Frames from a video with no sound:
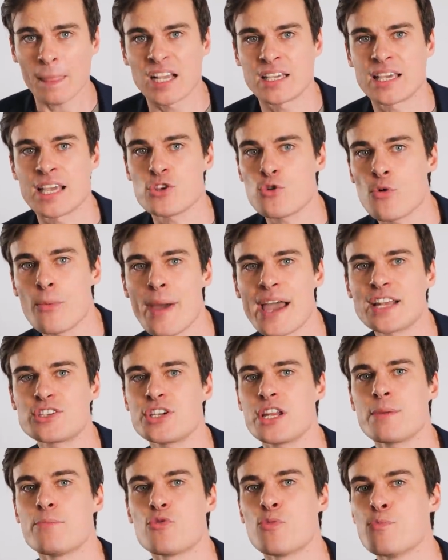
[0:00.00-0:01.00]
Can you
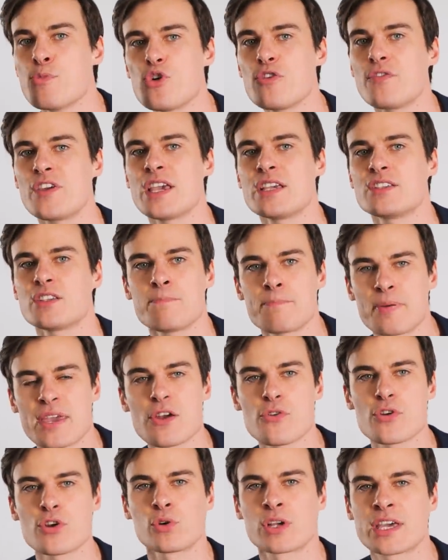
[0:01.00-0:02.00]
imagine him removing his
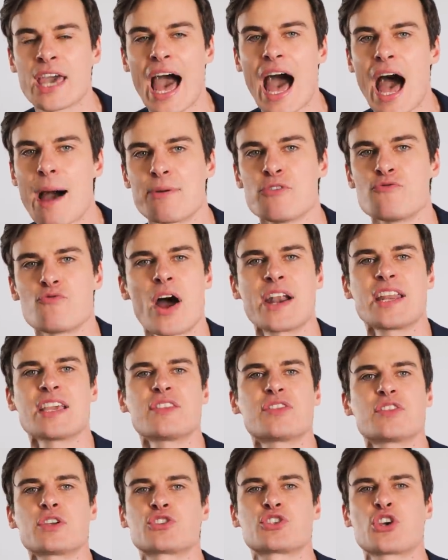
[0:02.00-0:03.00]
imperial garb and running
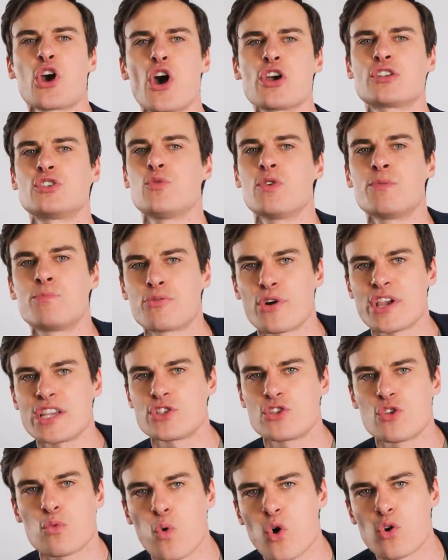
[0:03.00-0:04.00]
at the Turks who would
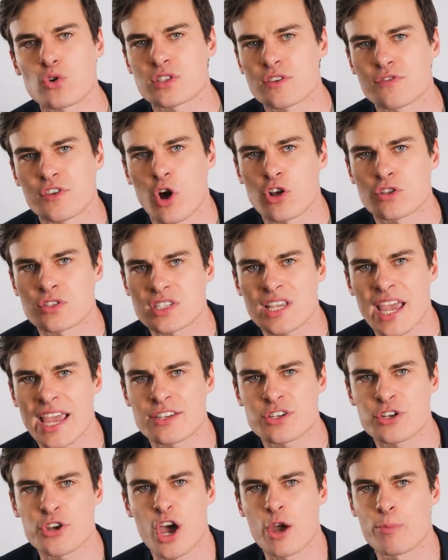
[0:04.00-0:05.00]
breach the walls of
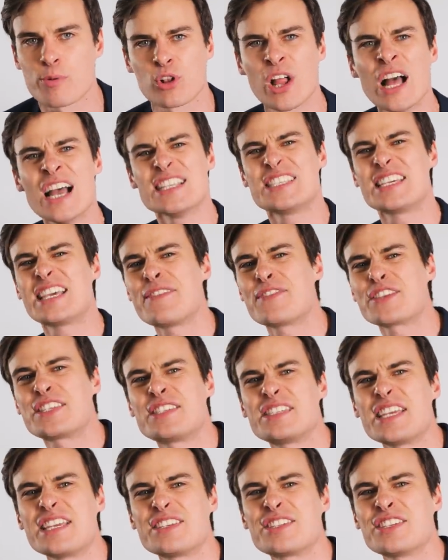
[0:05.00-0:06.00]
Constantinople to give its
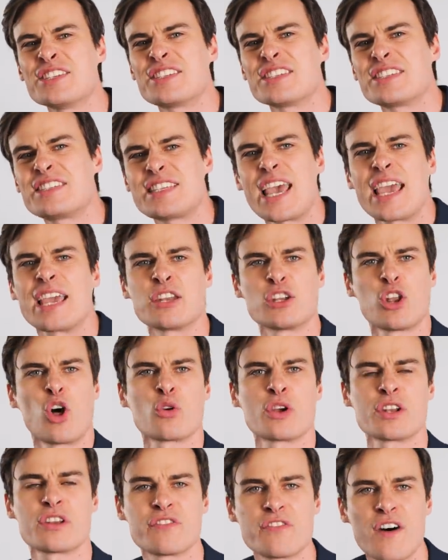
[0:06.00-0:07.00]
citizens a second
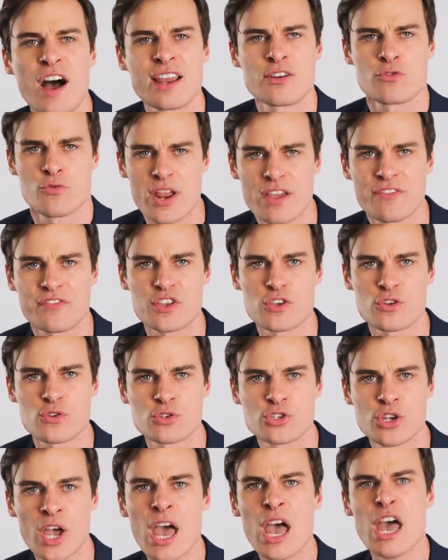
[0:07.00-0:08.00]
longer to find refuge?